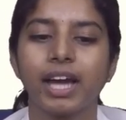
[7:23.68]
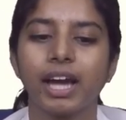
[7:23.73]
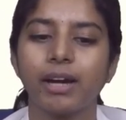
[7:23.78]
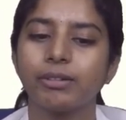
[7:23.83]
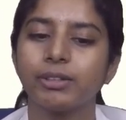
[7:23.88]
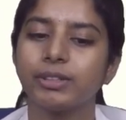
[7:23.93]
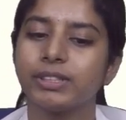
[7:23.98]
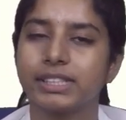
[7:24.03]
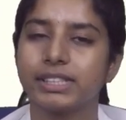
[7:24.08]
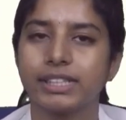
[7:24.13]
we
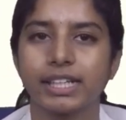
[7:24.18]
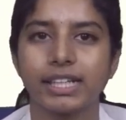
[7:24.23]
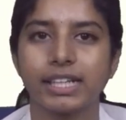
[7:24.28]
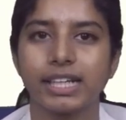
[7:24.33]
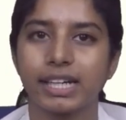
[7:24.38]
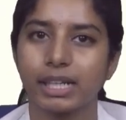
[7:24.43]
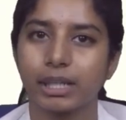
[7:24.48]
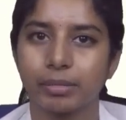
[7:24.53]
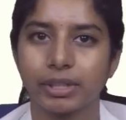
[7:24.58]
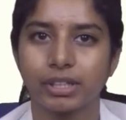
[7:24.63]
have to insert a
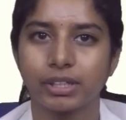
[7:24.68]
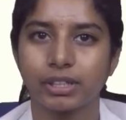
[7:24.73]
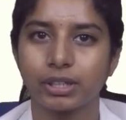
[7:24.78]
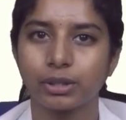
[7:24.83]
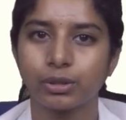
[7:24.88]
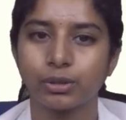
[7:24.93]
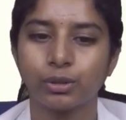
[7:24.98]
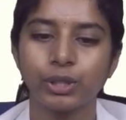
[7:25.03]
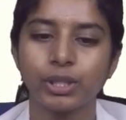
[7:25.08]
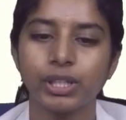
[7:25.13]

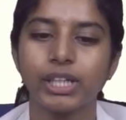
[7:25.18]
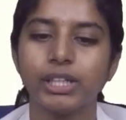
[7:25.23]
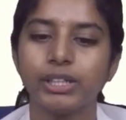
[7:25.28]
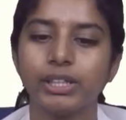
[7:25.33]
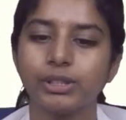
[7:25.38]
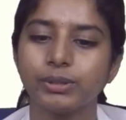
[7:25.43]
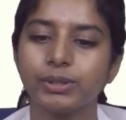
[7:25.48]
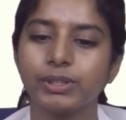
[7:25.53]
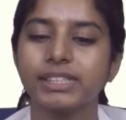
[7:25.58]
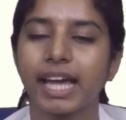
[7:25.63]
Guttapercha cone
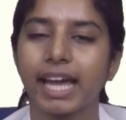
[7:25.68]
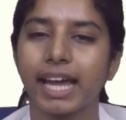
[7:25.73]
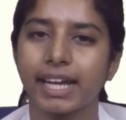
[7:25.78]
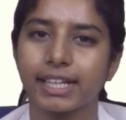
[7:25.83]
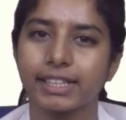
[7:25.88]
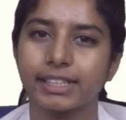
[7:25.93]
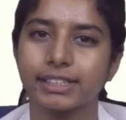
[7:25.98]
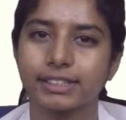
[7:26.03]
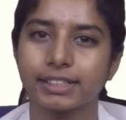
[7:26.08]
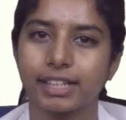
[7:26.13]
into the
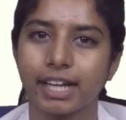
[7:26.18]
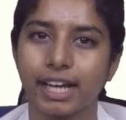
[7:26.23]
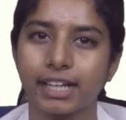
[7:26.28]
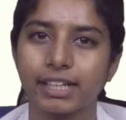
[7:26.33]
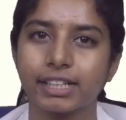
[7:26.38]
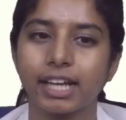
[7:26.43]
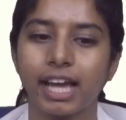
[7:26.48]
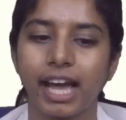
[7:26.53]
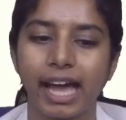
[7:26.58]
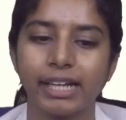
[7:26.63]
sinus
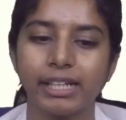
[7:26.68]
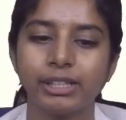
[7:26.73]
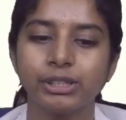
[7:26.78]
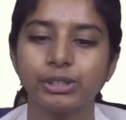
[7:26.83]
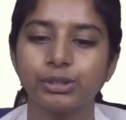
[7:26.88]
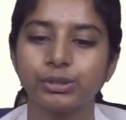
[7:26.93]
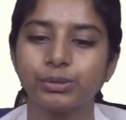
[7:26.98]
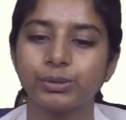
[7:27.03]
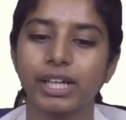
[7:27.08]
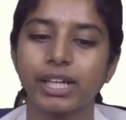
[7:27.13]
tract
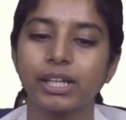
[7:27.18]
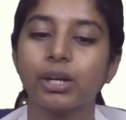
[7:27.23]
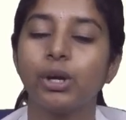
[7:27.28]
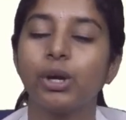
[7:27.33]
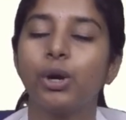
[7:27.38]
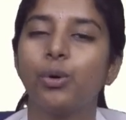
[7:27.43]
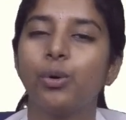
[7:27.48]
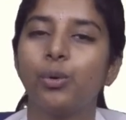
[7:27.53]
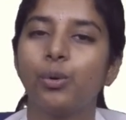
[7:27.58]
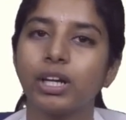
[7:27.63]
and to take
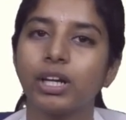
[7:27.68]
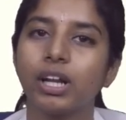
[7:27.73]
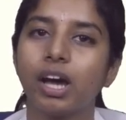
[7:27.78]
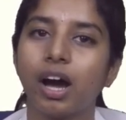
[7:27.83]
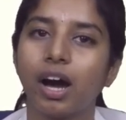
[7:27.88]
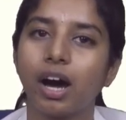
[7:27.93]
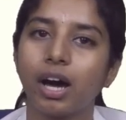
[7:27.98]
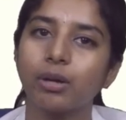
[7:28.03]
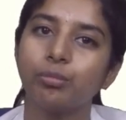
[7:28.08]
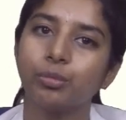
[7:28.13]
1
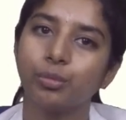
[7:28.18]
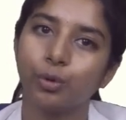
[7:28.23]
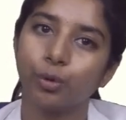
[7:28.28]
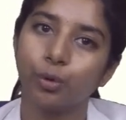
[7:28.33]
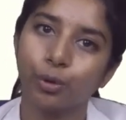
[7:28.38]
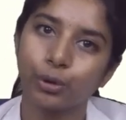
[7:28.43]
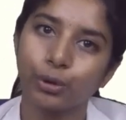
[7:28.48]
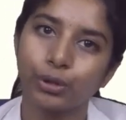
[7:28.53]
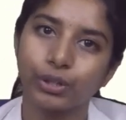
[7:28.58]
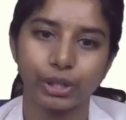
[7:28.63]
or
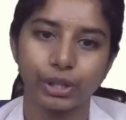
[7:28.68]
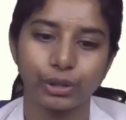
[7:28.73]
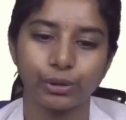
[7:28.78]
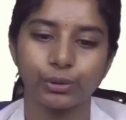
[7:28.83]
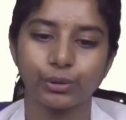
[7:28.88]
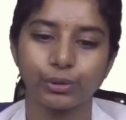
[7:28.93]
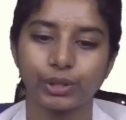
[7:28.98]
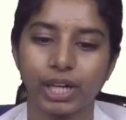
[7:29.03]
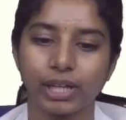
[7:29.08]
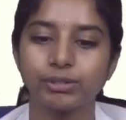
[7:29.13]
more
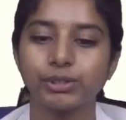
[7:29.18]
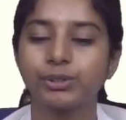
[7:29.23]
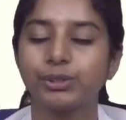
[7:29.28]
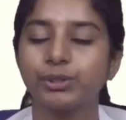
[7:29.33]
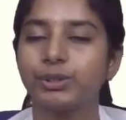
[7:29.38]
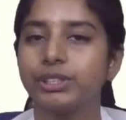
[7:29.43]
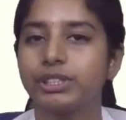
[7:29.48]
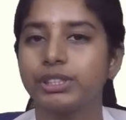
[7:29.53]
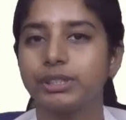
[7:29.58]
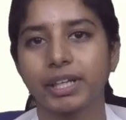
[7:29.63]
radiographs
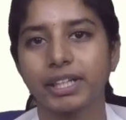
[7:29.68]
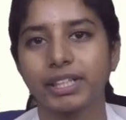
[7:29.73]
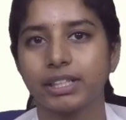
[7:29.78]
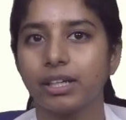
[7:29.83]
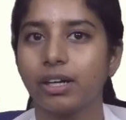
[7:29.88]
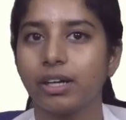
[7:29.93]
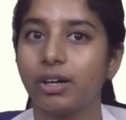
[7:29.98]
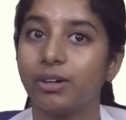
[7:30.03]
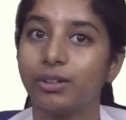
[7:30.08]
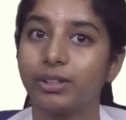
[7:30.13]
to determine
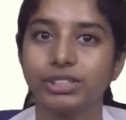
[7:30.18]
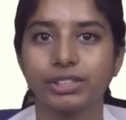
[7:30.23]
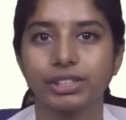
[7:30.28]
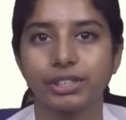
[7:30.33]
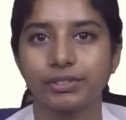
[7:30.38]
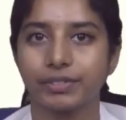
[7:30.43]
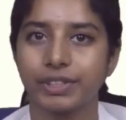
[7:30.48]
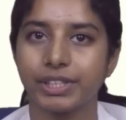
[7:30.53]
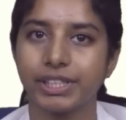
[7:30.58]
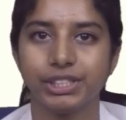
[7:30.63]
the
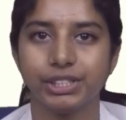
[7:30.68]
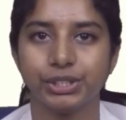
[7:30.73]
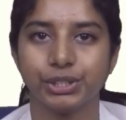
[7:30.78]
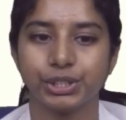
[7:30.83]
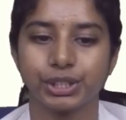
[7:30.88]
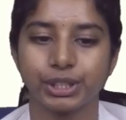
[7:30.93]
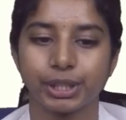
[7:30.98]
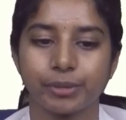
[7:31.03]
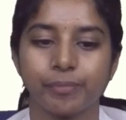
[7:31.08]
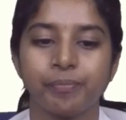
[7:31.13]
origin of the
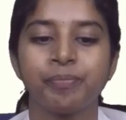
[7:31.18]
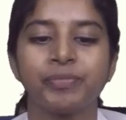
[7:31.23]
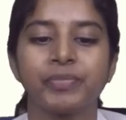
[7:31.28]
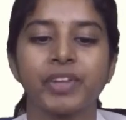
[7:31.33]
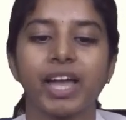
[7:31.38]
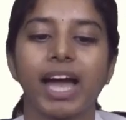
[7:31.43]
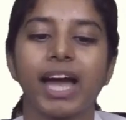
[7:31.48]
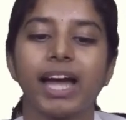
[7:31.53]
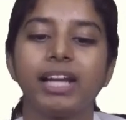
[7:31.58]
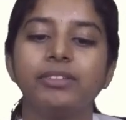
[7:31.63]
lesion.
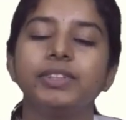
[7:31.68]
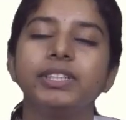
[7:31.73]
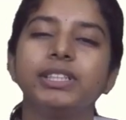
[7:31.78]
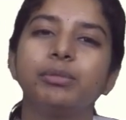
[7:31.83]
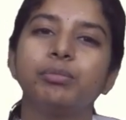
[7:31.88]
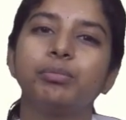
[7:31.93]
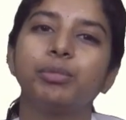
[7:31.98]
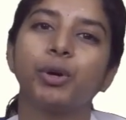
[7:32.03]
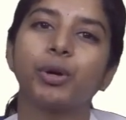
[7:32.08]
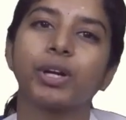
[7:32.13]
And
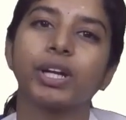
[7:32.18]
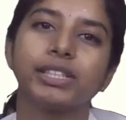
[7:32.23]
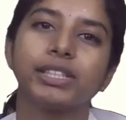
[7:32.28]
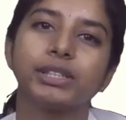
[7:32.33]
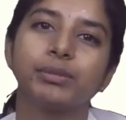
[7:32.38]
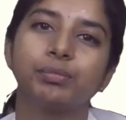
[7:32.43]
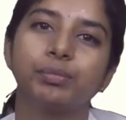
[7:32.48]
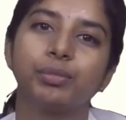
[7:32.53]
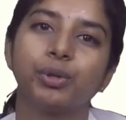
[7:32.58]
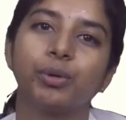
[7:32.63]
when the pocket
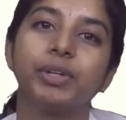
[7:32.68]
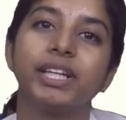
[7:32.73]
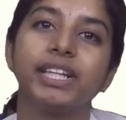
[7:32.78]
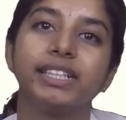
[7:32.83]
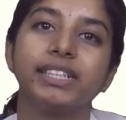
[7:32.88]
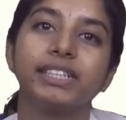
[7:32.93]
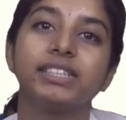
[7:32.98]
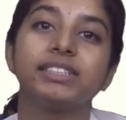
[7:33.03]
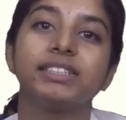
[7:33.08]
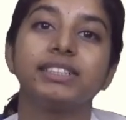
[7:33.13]
is probed,
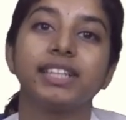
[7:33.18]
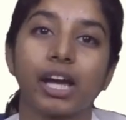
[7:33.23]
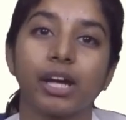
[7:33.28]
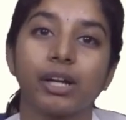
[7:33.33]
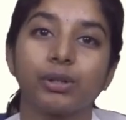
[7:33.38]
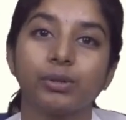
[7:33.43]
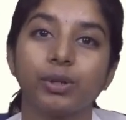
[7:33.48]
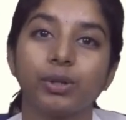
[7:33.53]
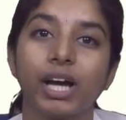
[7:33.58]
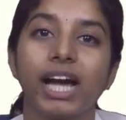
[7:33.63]
it is
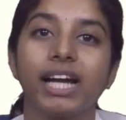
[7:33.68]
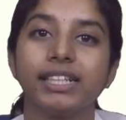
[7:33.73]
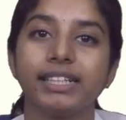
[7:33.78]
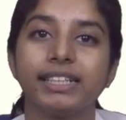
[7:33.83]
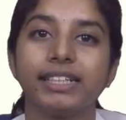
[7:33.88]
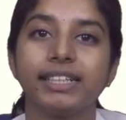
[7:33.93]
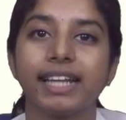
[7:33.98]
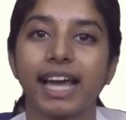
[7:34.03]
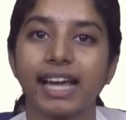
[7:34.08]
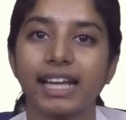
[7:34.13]
narrow and
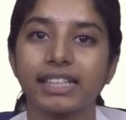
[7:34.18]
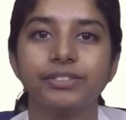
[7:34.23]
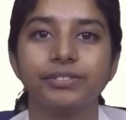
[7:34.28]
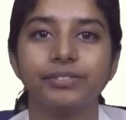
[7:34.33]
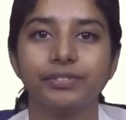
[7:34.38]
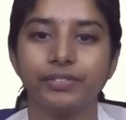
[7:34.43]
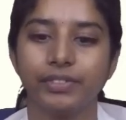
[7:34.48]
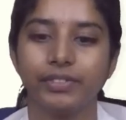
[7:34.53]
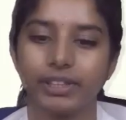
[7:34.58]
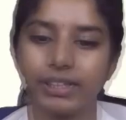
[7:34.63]
it
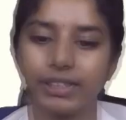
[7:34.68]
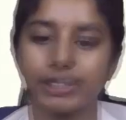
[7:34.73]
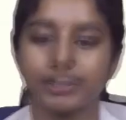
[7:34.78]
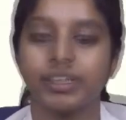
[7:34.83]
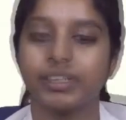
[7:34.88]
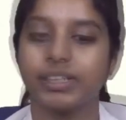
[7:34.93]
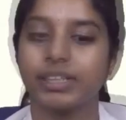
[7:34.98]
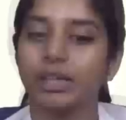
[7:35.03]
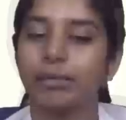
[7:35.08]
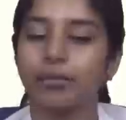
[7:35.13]
lacks width.
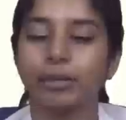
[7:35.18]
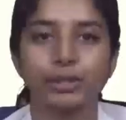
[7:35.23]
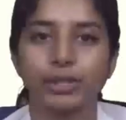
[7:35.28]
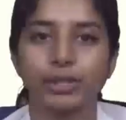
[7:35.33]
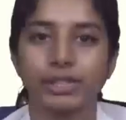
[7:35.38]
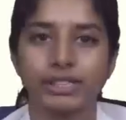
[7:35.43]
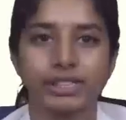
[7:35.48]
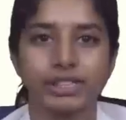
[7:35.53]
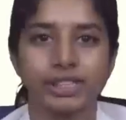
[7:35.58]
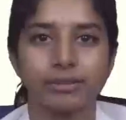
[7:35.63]
Then coming to
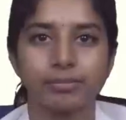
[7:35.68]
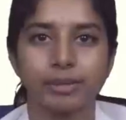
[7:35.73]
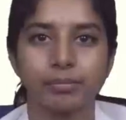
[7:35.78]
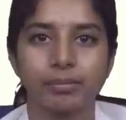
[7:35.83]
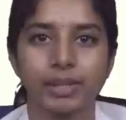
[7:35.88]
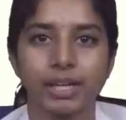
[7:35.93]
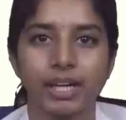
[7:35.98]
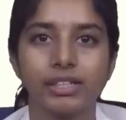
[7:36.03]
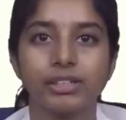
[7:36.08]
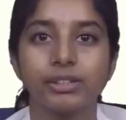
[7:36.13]
the
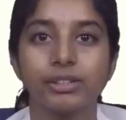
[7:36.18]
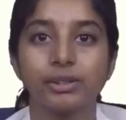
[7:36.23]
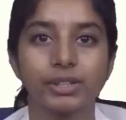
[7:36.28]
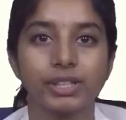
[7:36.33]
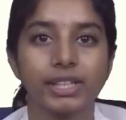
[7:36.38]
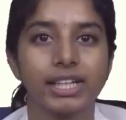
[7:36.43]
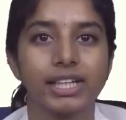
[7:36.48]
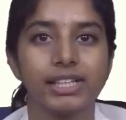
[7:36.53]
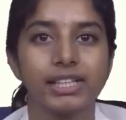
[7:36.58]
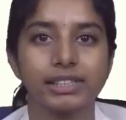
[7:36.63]
treatment part,
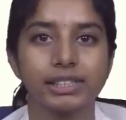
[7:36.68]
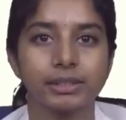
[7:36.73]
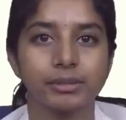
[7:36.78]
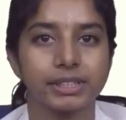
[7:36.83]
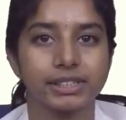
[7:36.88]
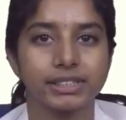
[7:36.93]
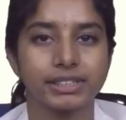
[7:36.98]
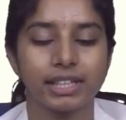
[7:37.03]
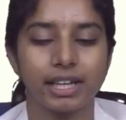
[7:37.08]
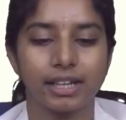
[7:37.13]
root canal
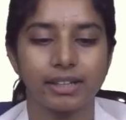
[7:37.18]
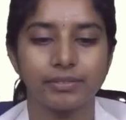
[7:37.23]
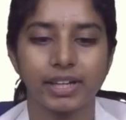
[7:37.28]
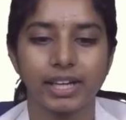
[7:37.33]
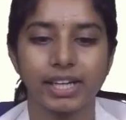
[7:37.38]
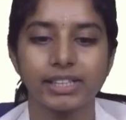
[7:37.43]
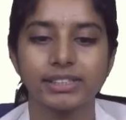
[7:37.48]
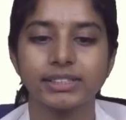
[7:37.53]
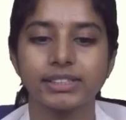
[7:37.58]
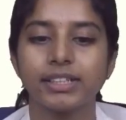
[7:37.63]
treatment is
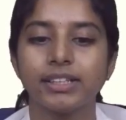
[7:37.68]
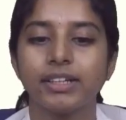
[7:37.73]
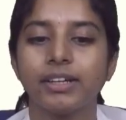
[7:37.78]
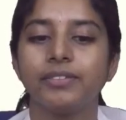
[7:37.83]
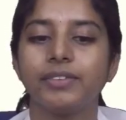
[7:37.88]
advised